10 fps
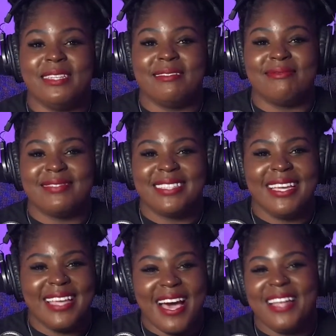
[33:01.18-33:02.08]
me.
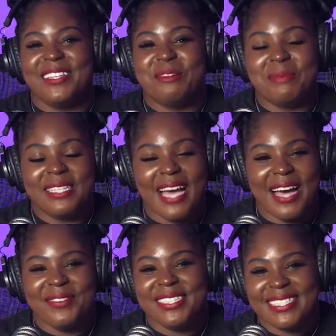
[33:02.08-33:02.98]
And y'all love me.
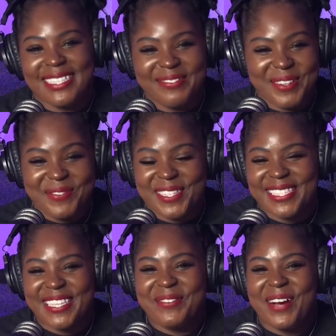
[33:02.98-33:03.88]
Obviously, you
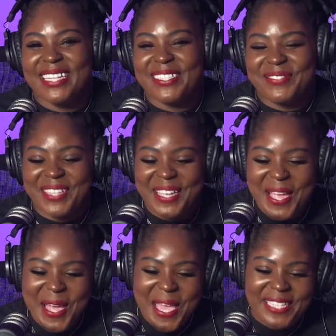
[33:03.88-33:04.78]
motherfuckers keep watching
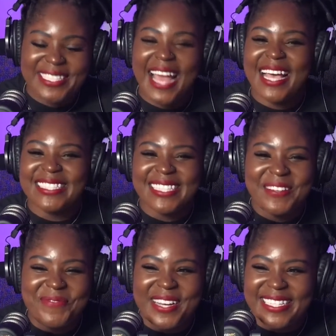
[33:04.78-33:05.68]
me. Shout out
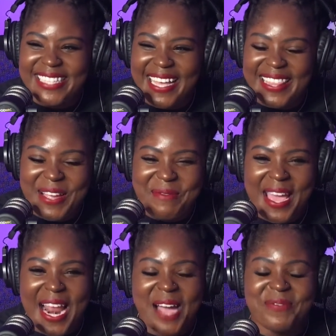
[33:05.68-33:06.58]
to the fuckers out there,
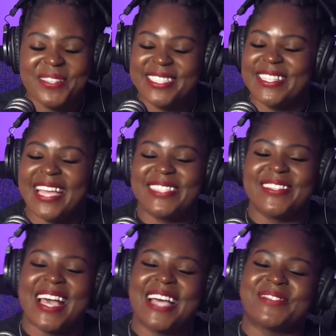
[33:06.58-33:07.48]
man. I
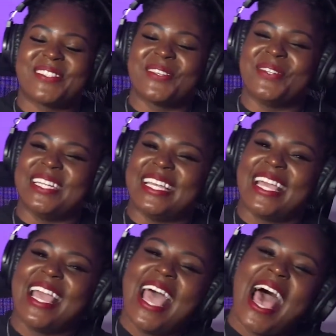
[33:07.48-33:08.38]
appreciate you guys for tuning
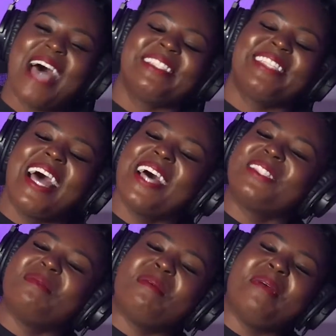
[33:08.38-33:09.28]
in. Shout
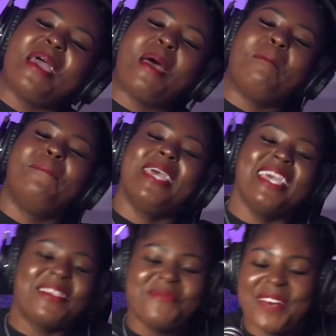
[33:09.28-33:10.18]
out to my man,
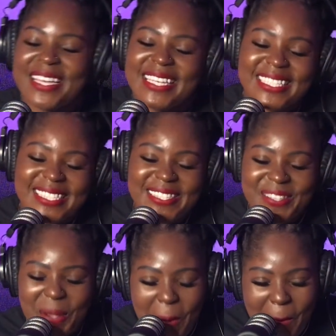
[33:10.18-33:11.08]
Big fucking
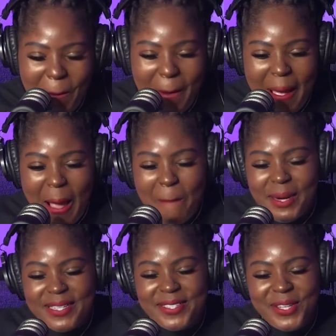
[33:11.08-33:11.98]
Stu,
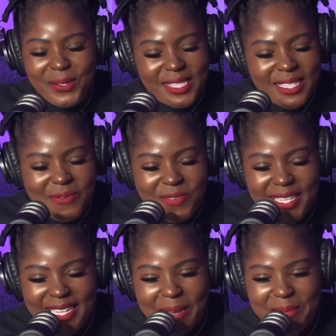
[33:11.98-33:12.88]
producing a
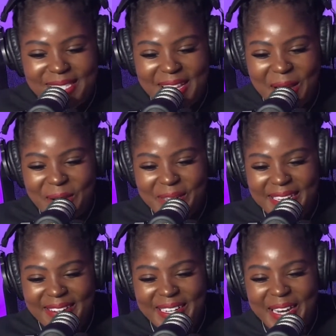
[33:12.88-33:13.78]
fucking episode
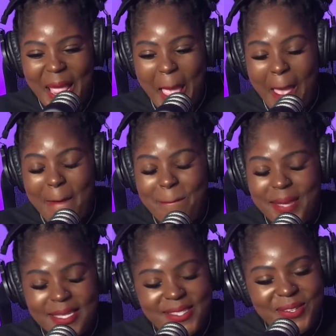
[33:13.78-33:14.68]
here in
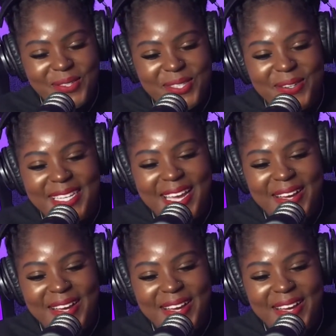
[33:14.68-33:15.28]
Big Stu Studios.